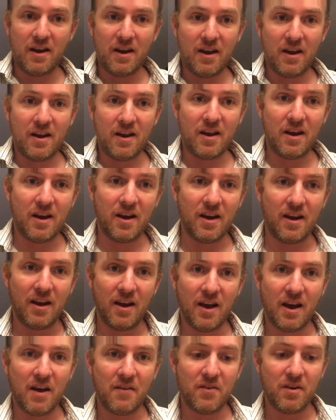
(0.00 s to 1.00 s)
and I
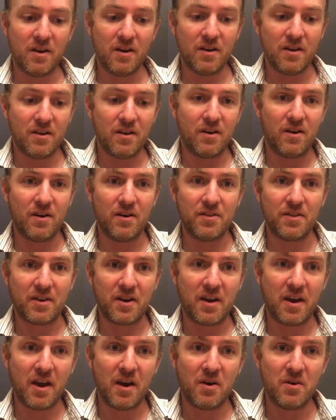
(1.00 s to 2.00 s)
have it on the
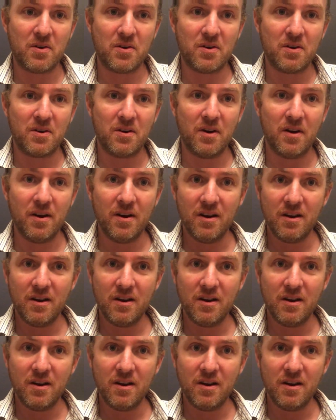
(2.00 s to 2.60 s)
counter.